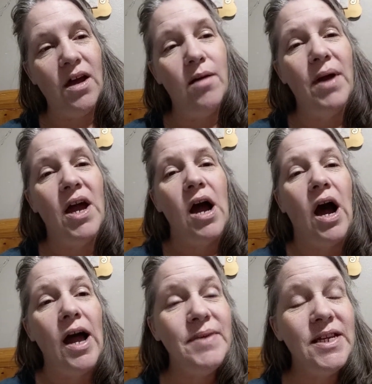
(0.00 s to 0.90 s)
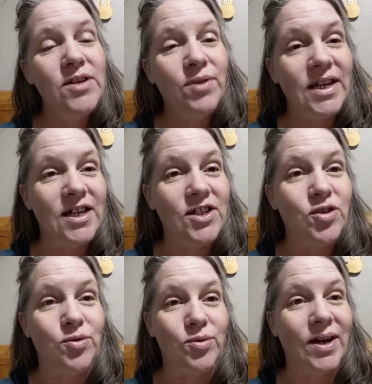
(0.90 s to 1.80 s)
Um, I'm getting ready
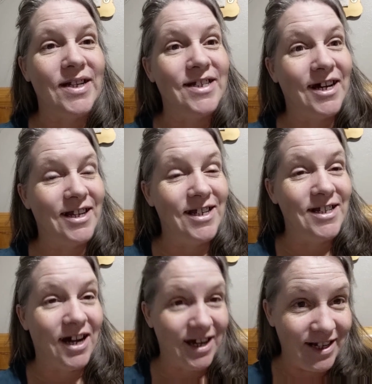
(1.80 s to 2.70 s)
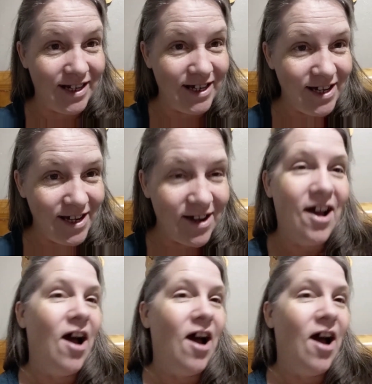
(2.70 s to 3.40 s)
to do a tiny tidy